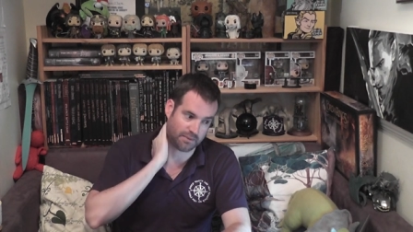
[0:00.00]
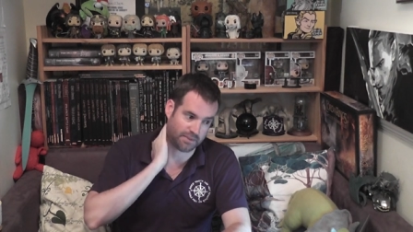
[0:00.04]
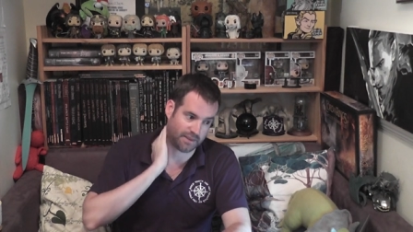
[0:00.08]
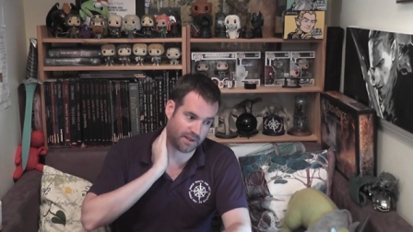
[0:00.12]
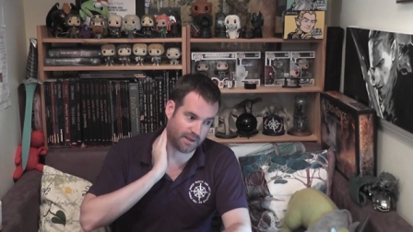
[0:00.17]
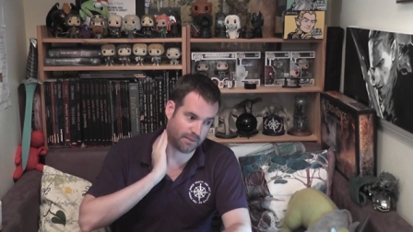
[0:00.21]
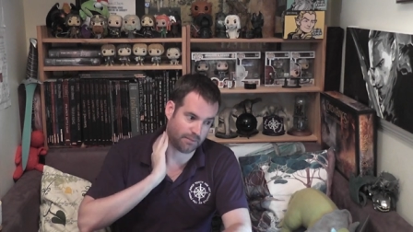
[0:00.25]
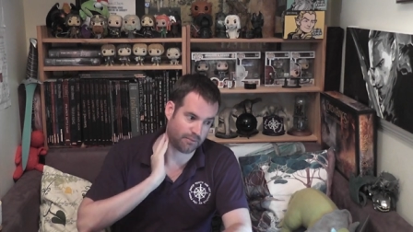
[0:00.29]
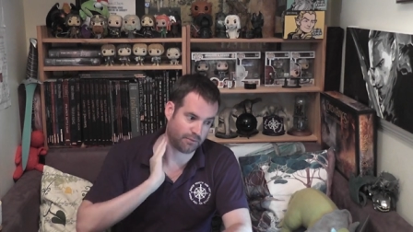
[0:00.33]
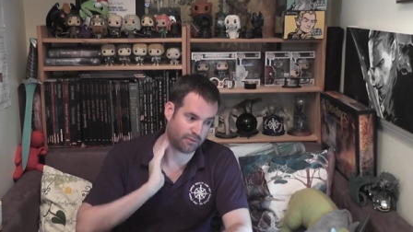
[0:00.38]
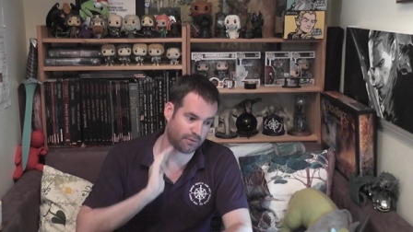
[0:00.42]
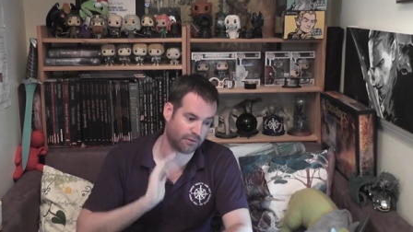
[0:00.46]
with
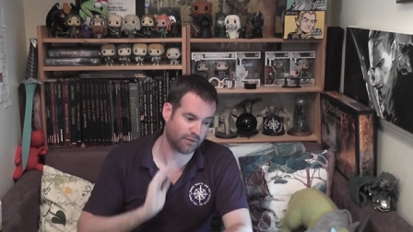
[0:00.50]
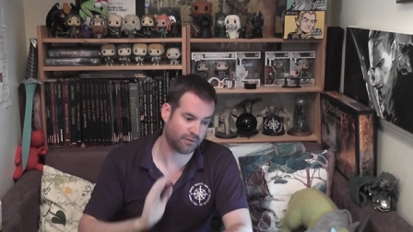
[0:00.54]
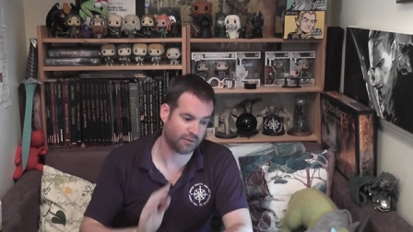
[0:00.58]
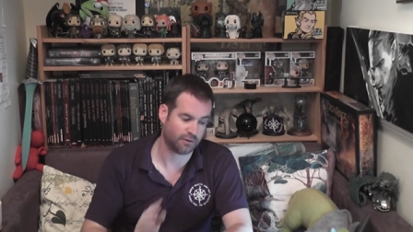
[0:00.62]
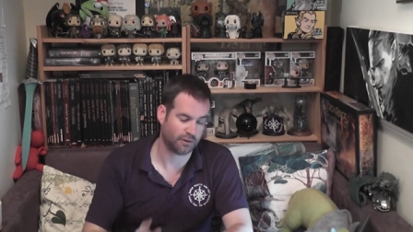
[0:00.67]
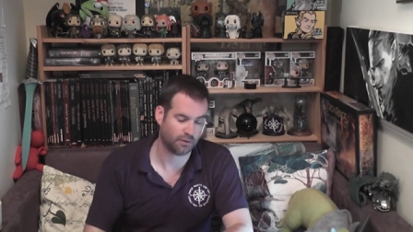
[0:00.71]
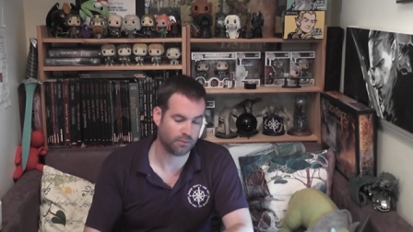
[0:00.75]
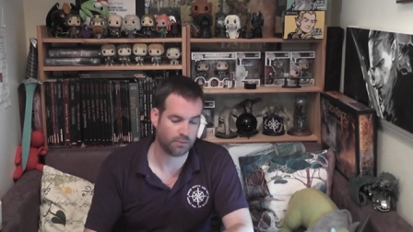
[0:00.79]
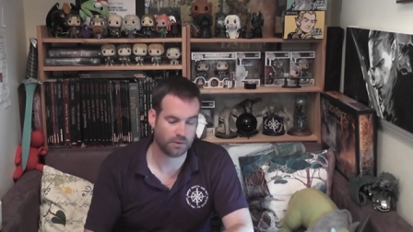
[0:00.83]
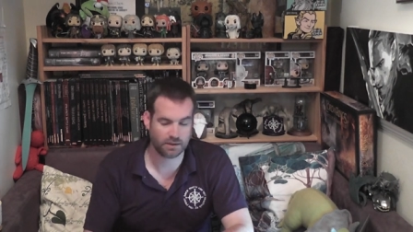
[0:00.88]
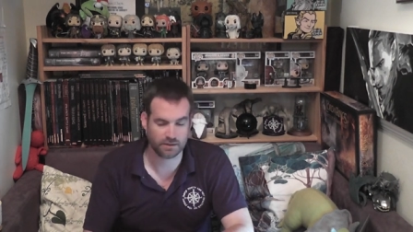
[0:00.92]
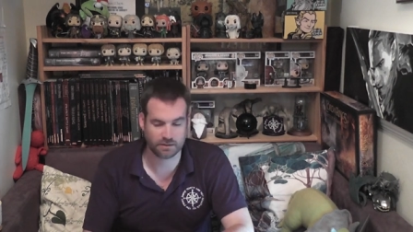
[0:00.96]
them for a
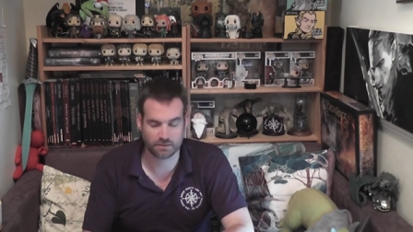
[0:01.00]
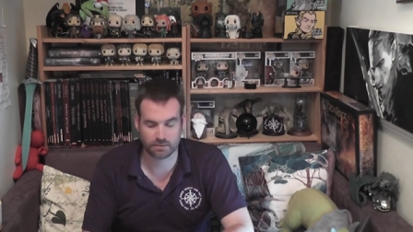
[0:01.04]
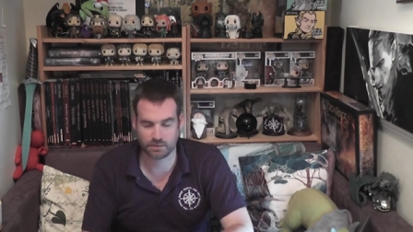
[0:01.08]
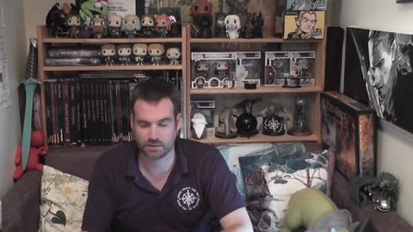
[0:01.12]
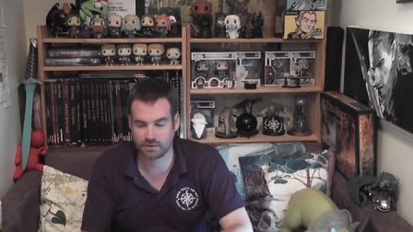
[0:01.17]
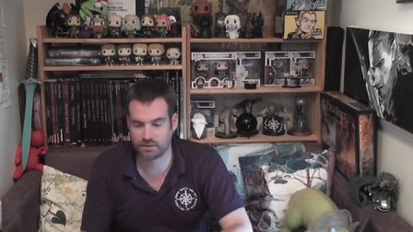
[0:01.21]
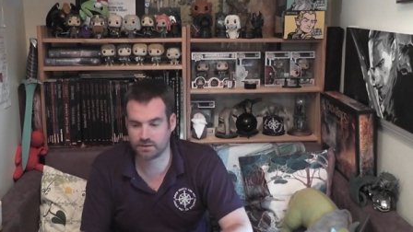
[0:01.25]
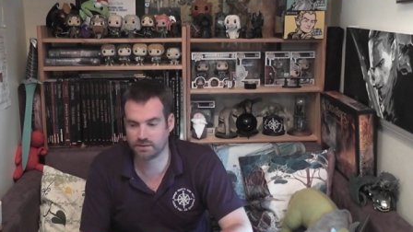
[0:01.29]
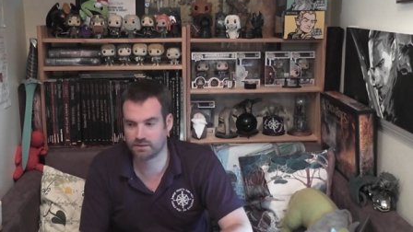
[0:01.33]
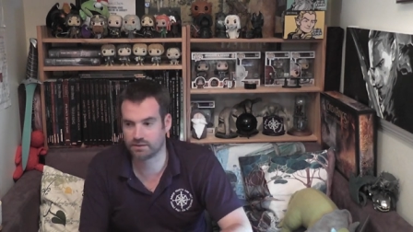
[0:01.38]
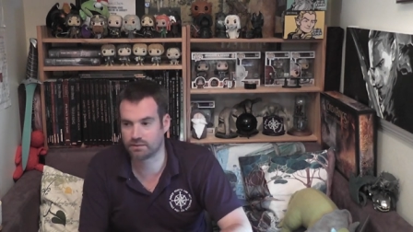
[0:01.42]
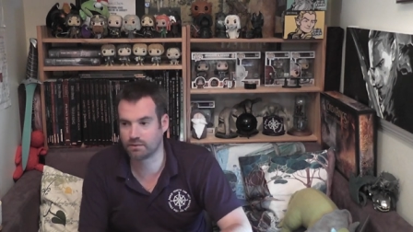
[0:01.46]
few weeks,
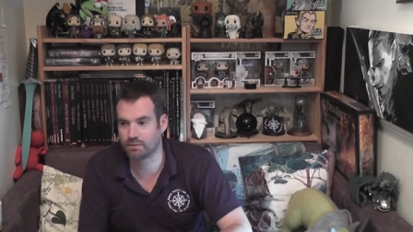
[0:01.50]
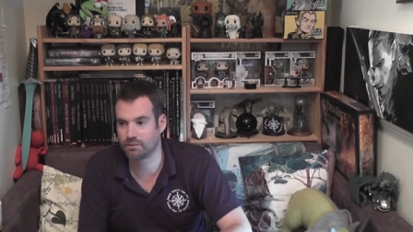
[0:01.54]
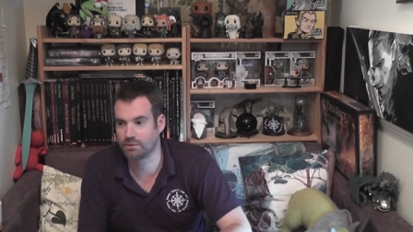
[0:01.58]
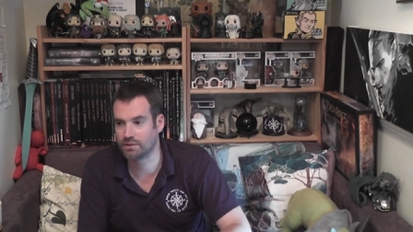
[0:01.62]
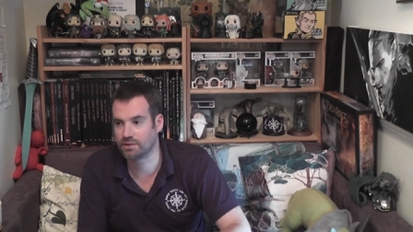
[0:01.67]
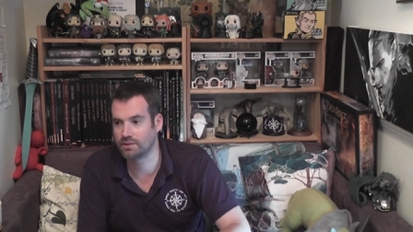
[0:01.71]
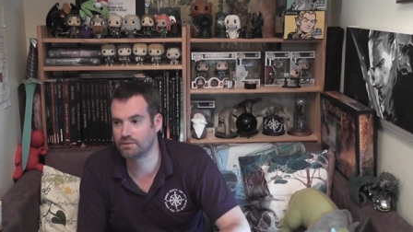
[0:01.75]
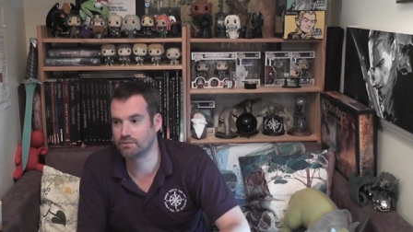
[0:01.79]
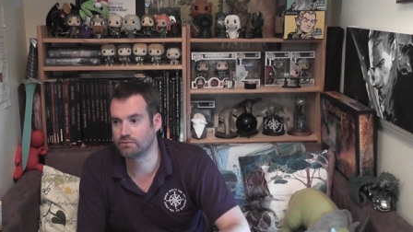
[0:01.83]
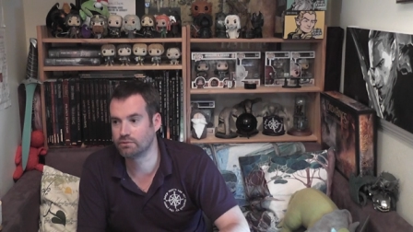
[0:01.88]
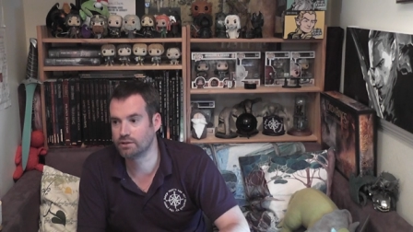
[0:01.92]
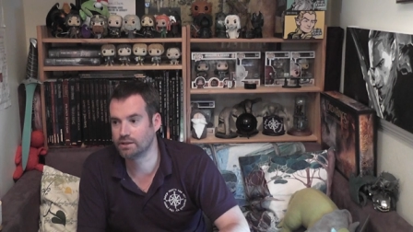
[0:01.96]
which is
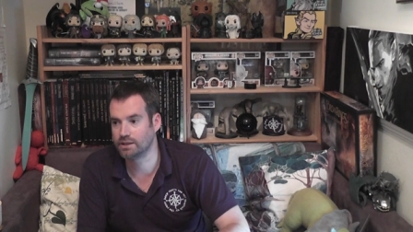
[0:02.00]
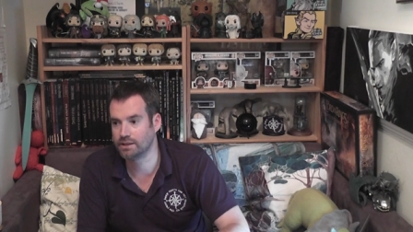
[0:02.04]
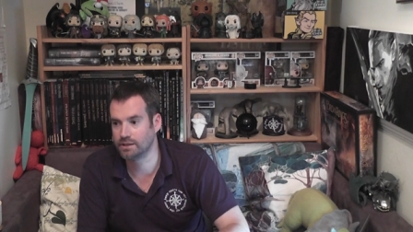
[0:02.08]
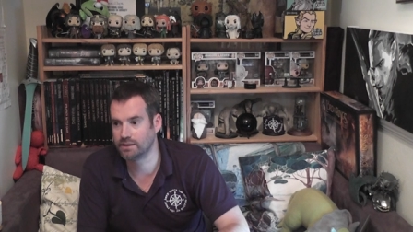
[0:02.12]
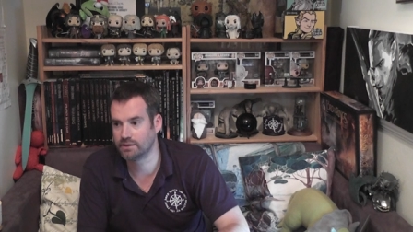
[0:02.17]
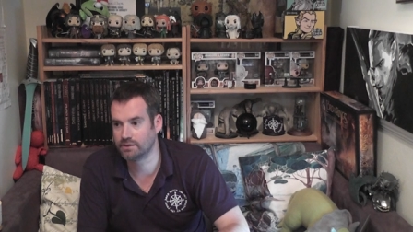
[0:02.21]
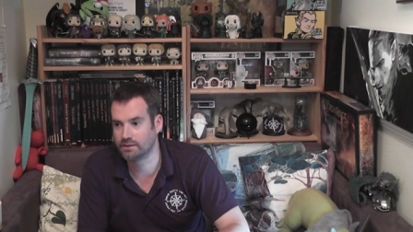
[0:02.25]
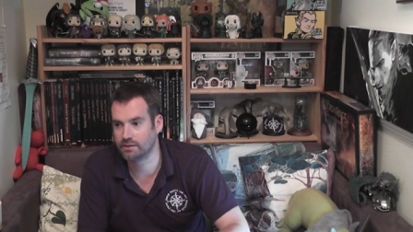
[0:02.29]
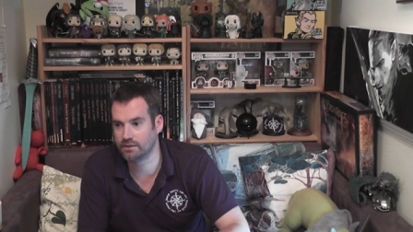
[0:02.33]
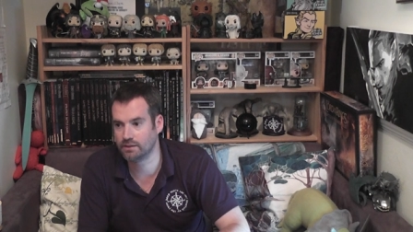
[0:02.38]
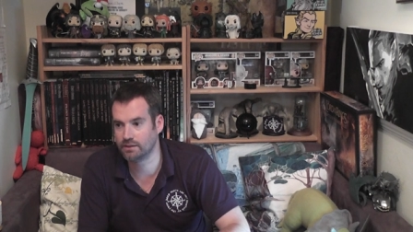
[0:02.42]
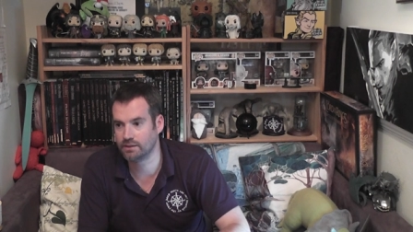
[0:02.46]
which is really
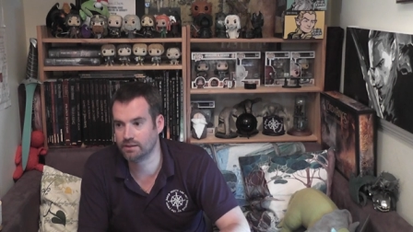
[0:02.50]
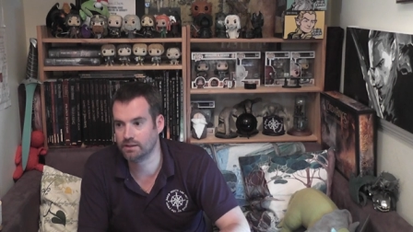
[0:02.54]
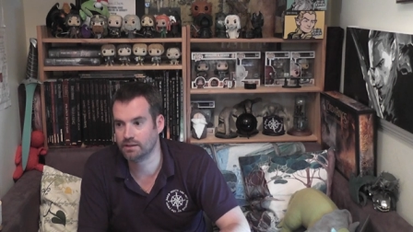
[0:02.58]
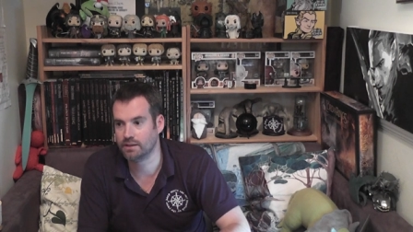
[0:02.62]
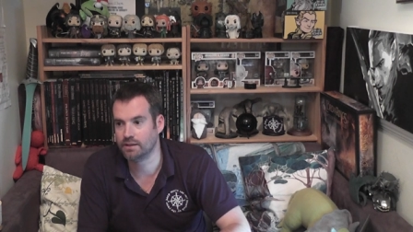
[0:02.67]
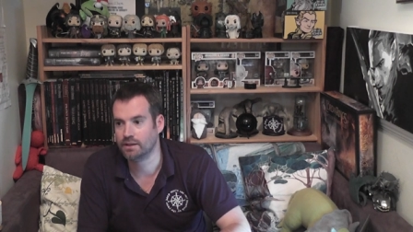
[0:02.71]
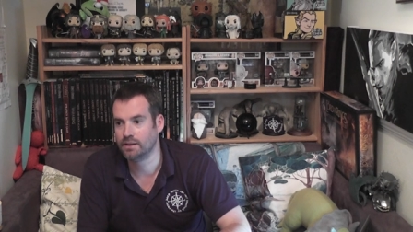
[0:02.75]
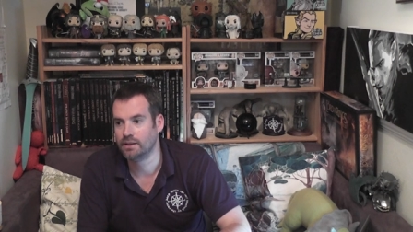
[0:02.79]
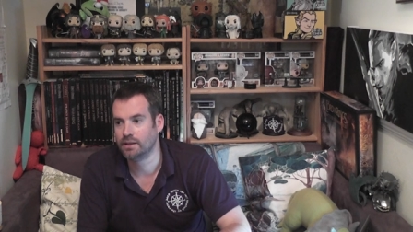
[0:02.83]
exciting.